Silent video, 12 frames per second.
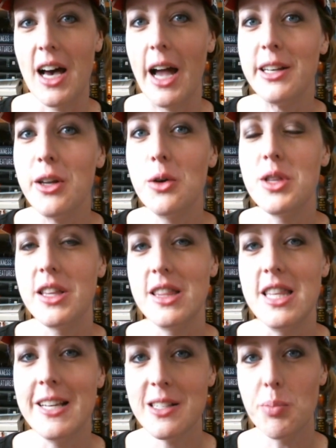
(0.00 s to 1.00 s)
I know that
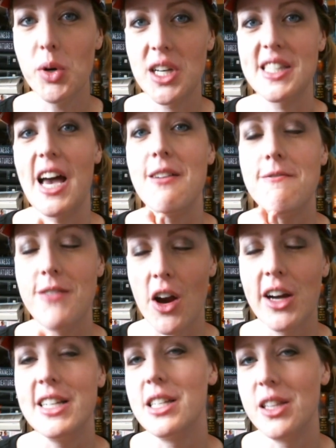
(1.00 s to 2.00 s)
these books I
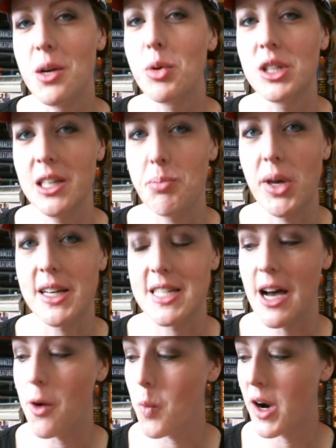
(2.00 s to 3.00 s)
very deliberately picked
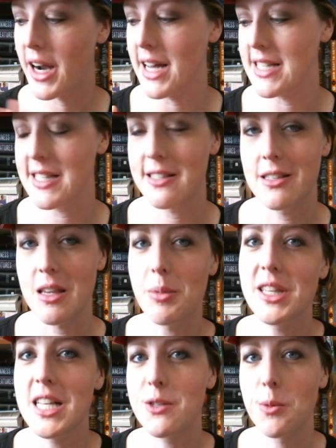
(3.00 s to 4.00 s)
out, whereas some of
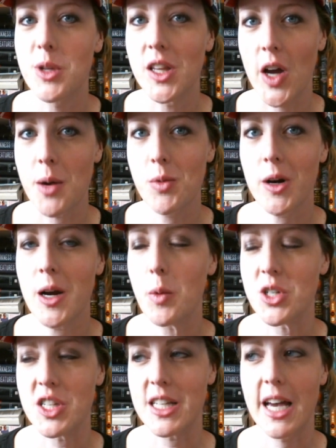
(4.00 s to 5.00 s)
these from the library were
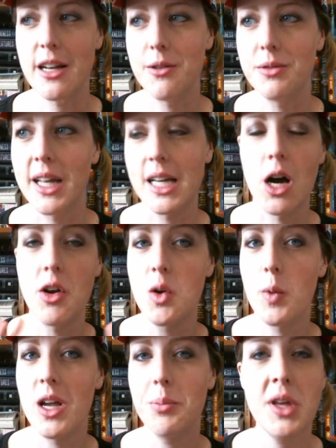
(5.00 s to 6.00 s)
just kind of like on a
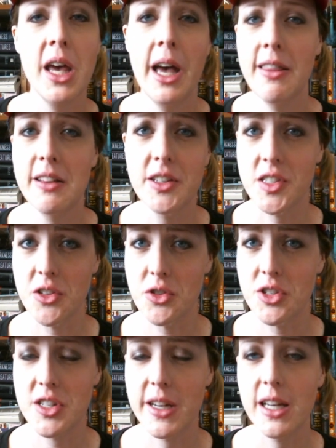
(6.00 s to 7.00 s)
whim. Yeah, that looks
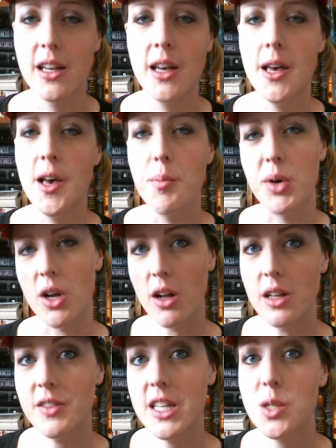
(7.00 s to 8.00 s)
interesting. But
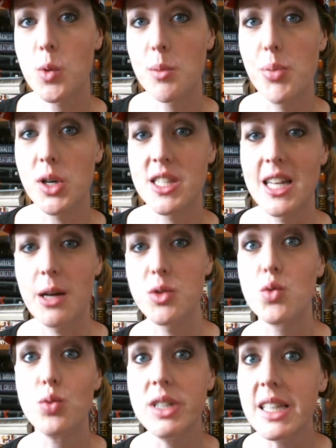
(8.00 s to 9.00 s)
all of these were books that I
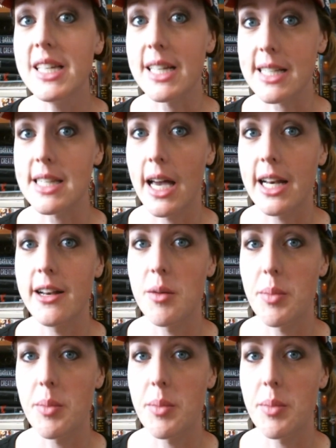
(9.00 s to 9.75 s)
was really excited